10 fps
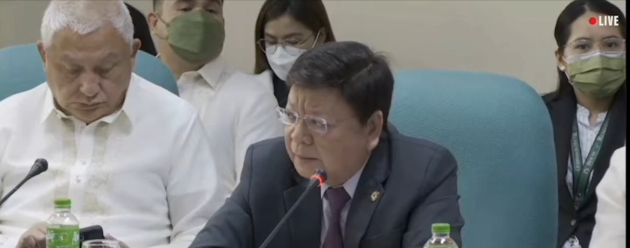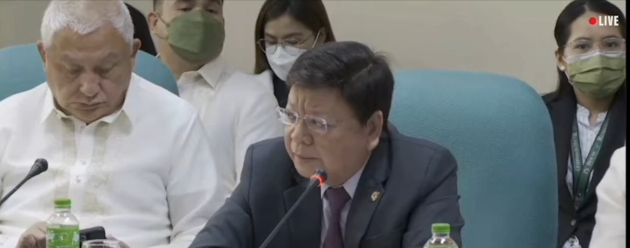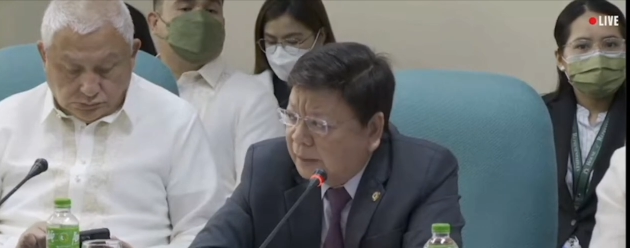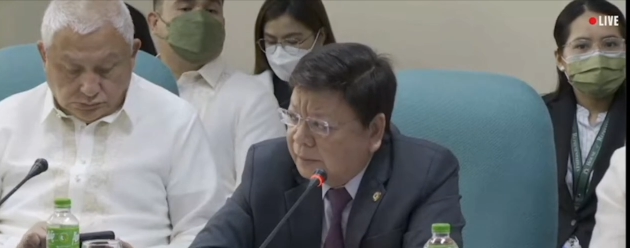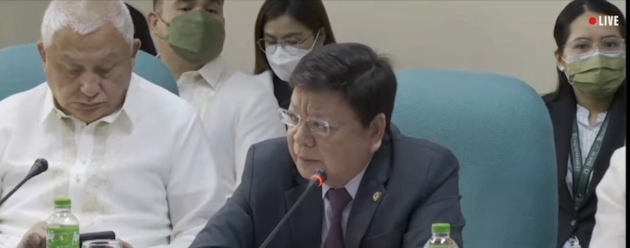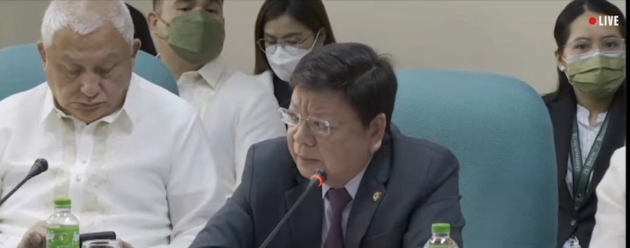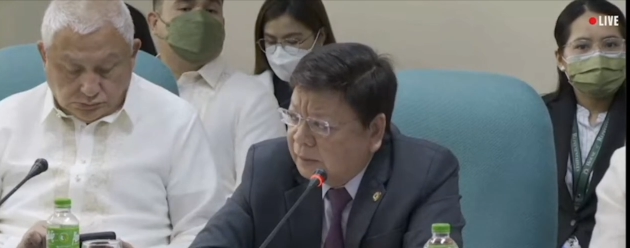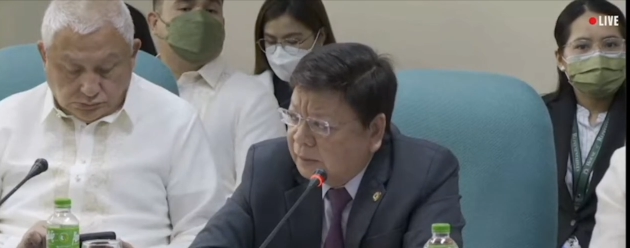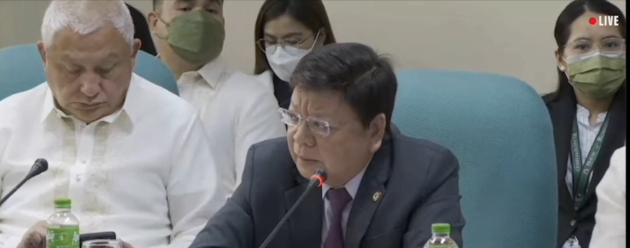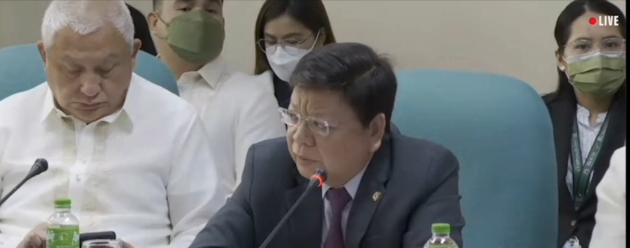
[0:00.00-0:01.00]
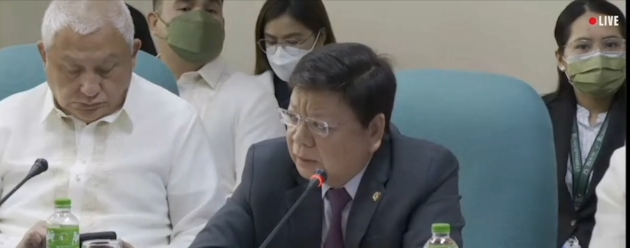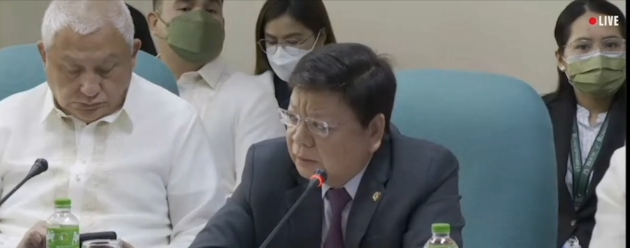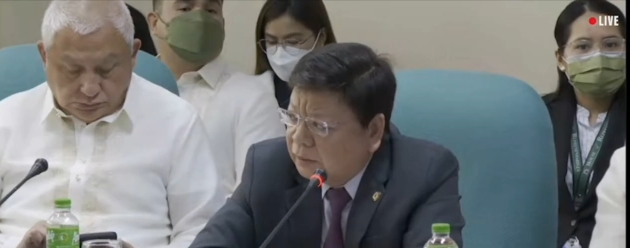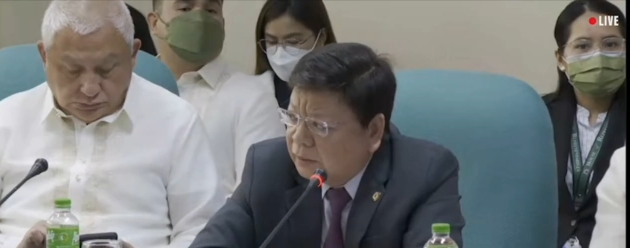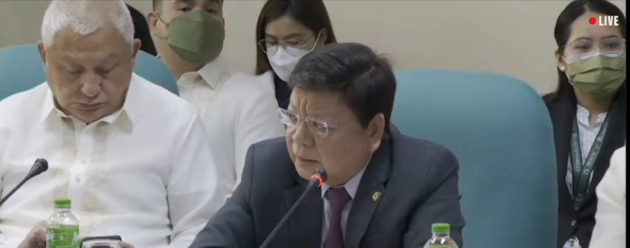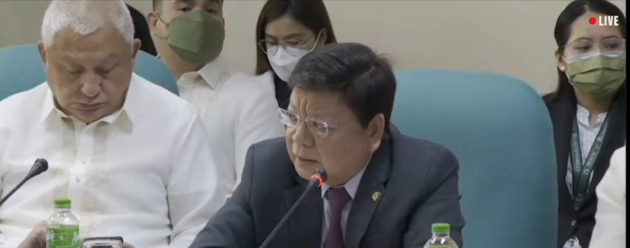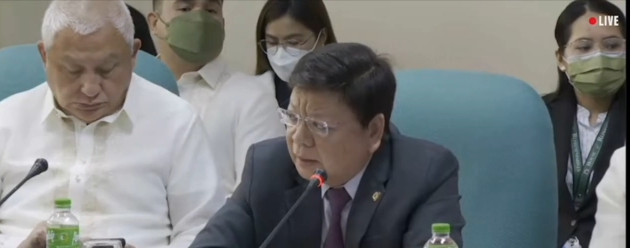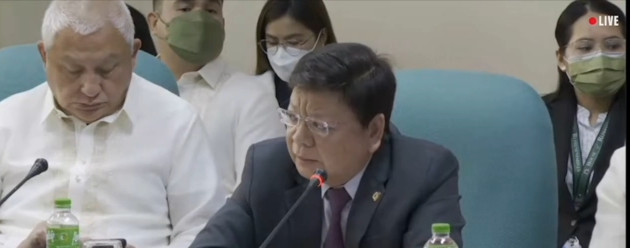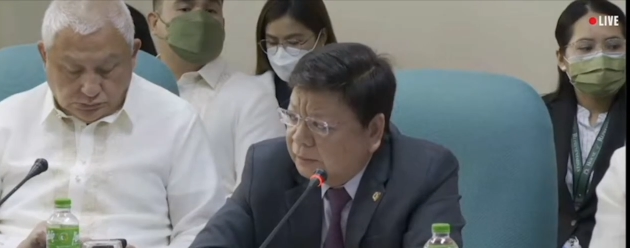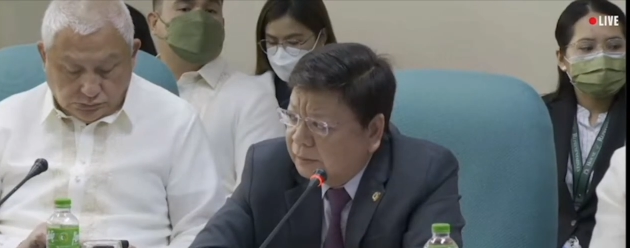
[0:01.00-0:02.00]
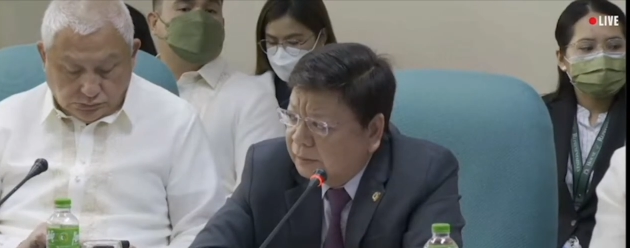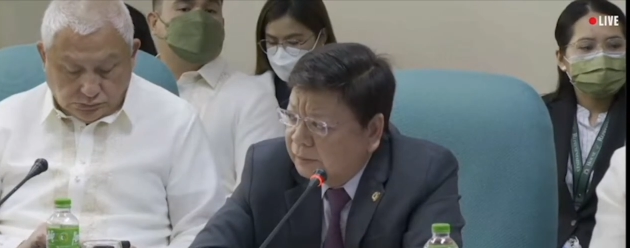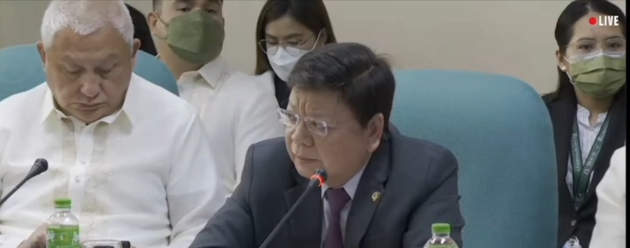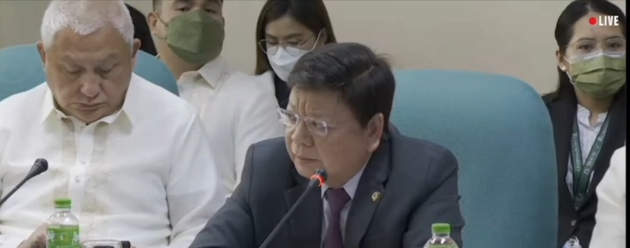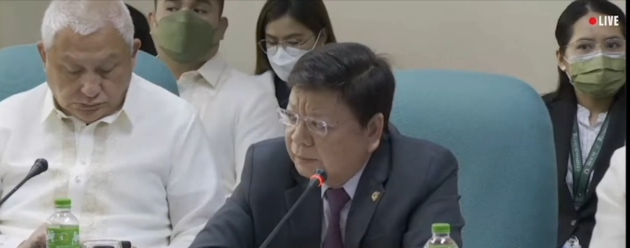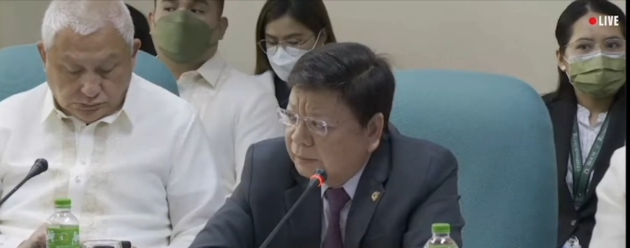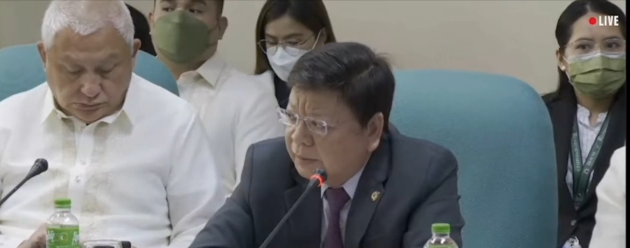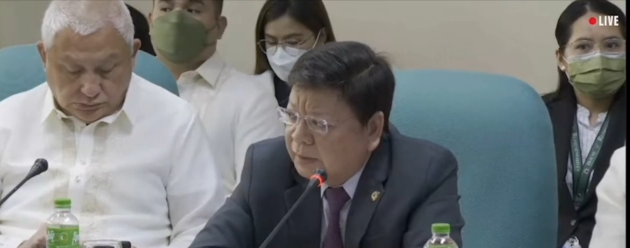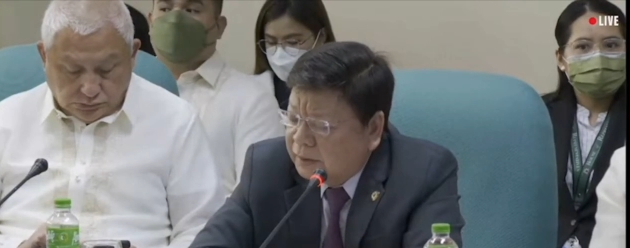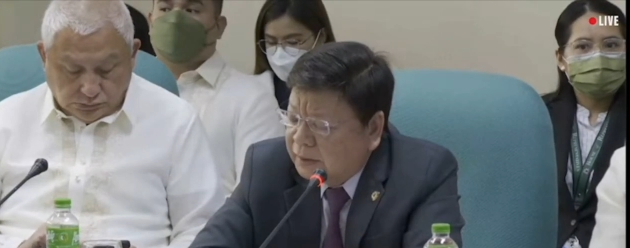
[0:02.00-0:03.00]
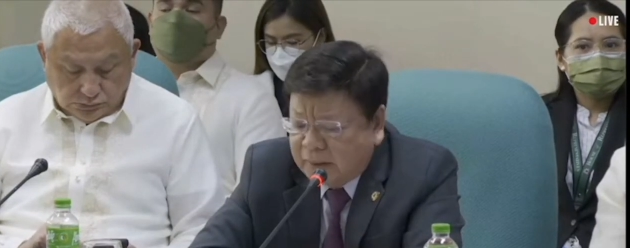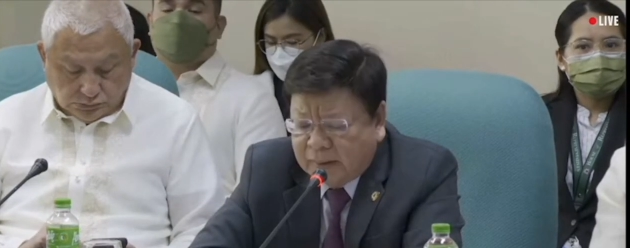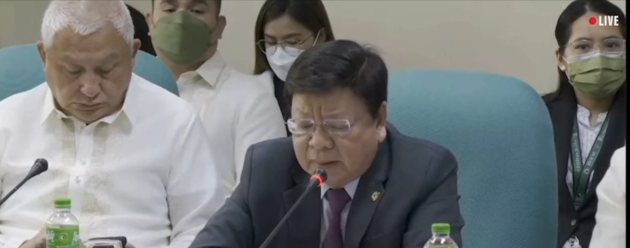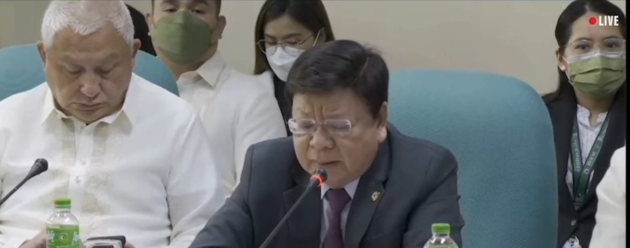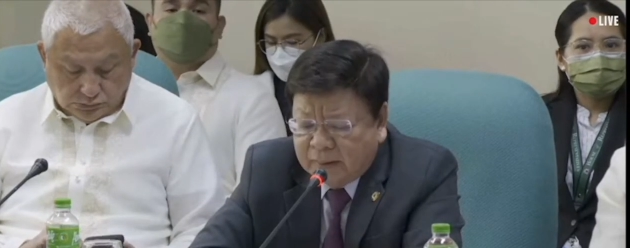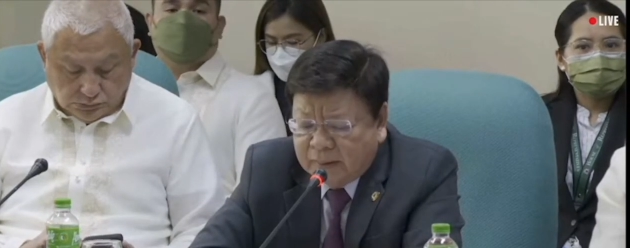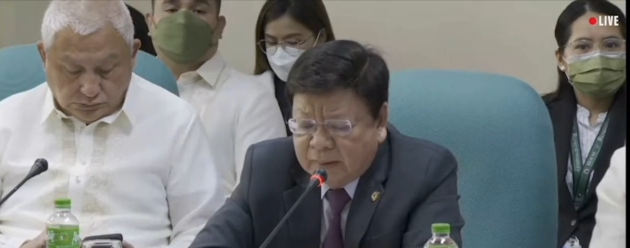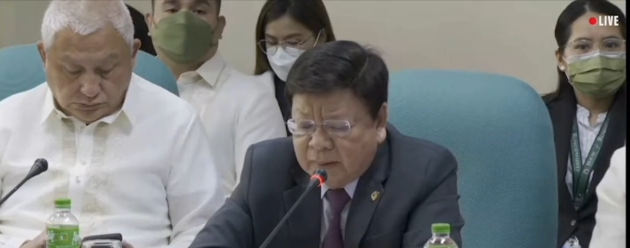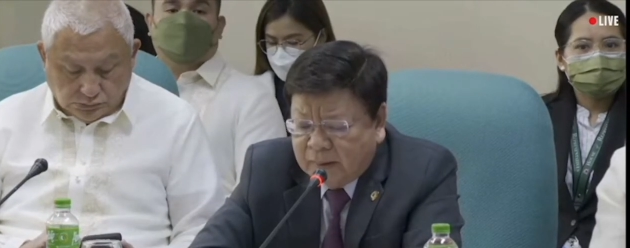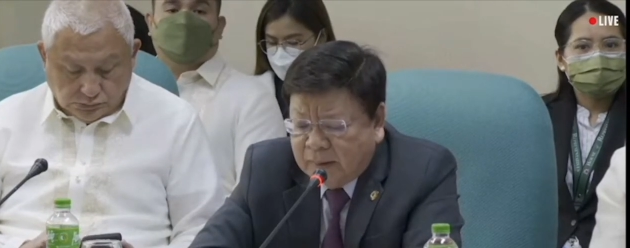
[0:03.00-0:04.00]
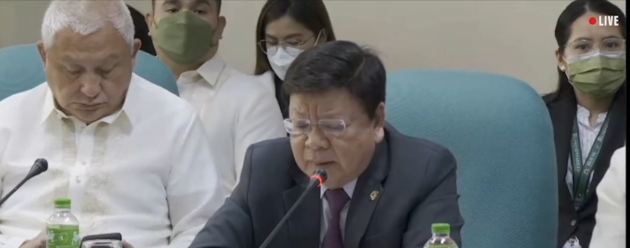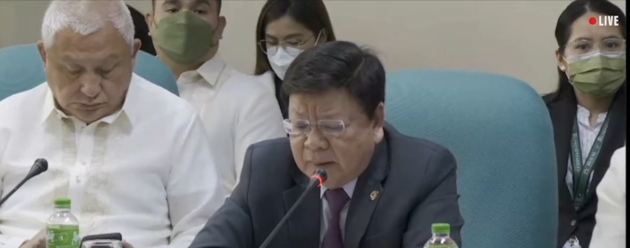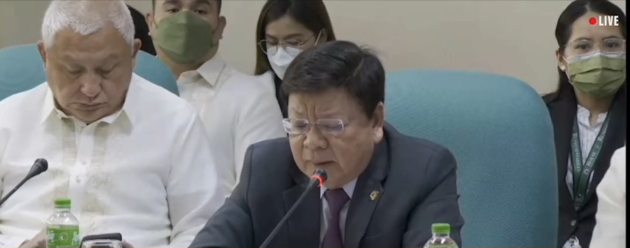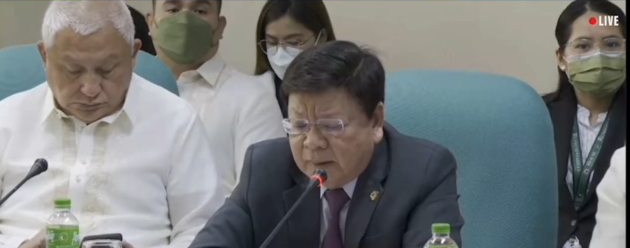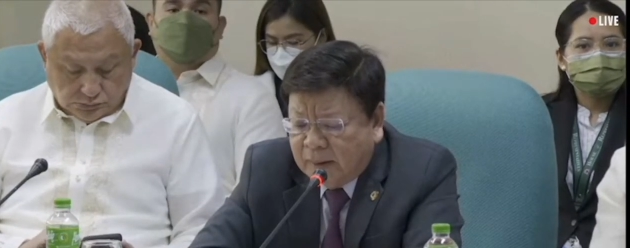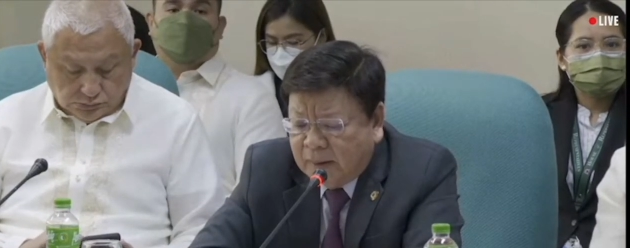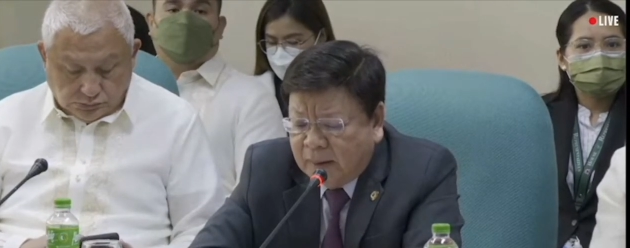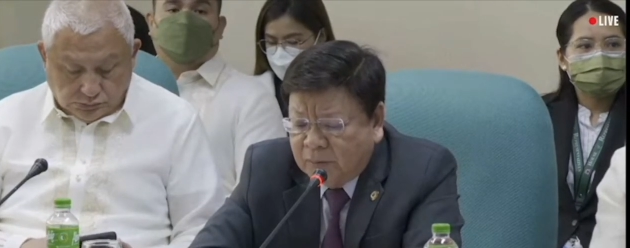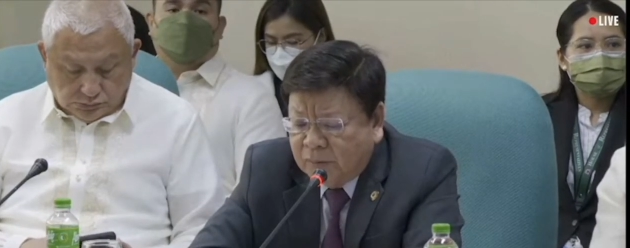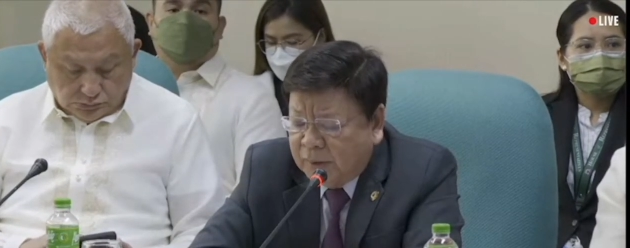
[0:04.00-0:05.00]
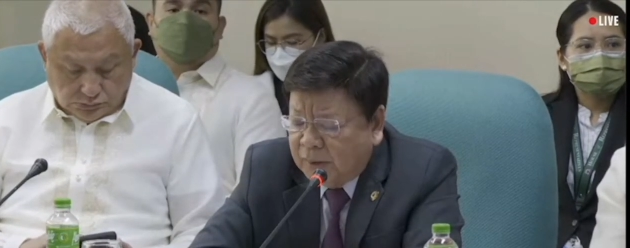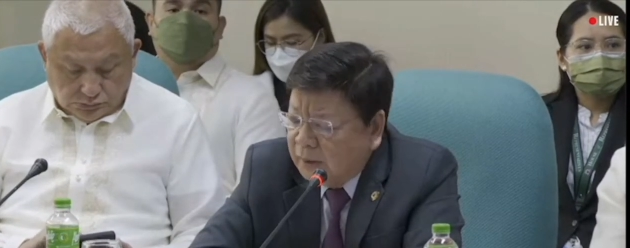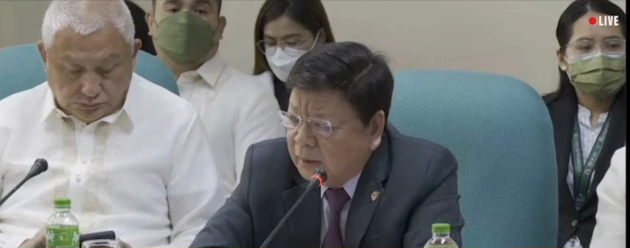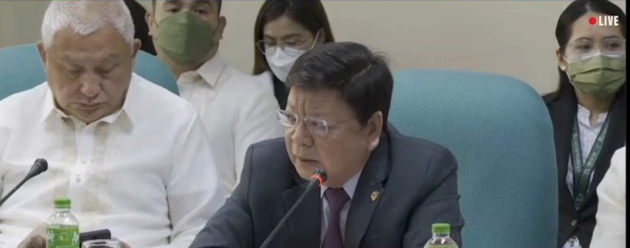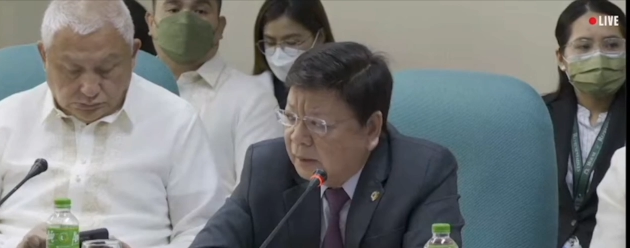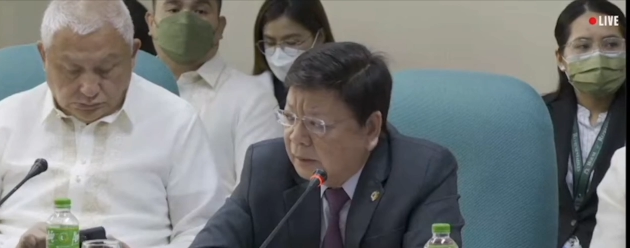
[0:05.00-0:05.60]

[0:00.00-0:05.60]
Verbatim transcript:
Speaker 1: a problem that we need to trace out, Mr. Chair. how do we